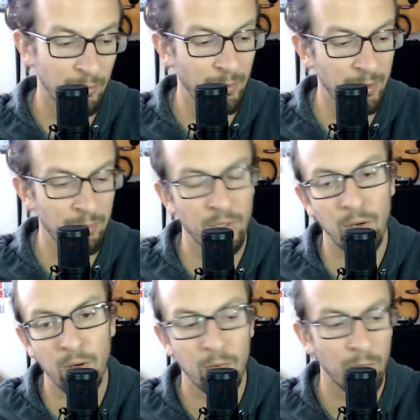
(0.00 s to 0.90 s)
But people go,
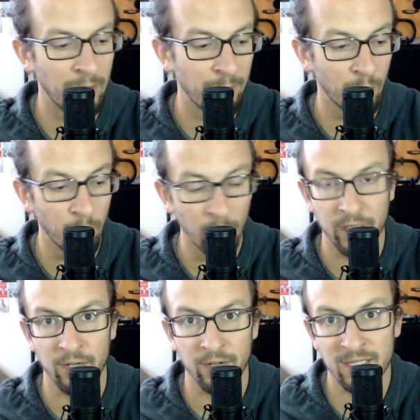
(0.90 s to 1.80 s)
oh, well, I'm going to work
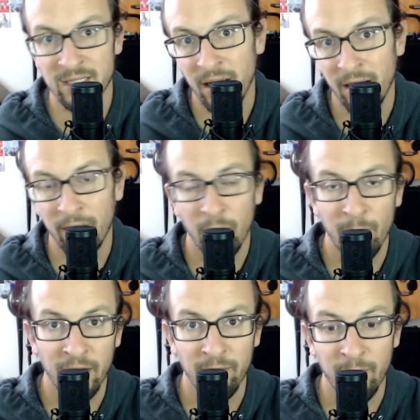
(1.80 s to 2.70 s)
here. It sucks. I don't
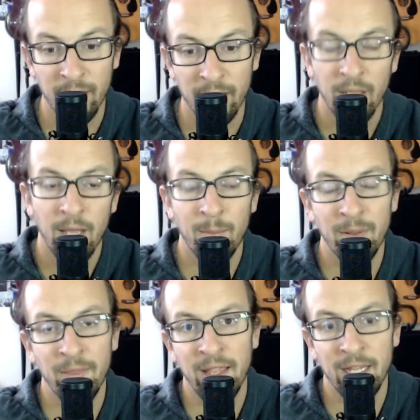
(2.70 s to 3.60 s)
make enough money, but
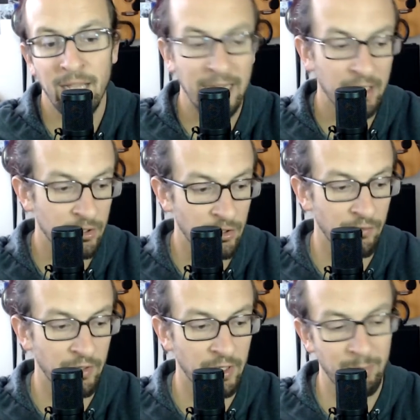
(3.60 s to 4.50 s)
I deserve
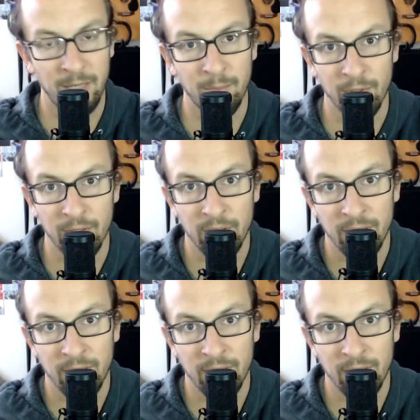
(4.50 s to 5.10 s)
to get paid more.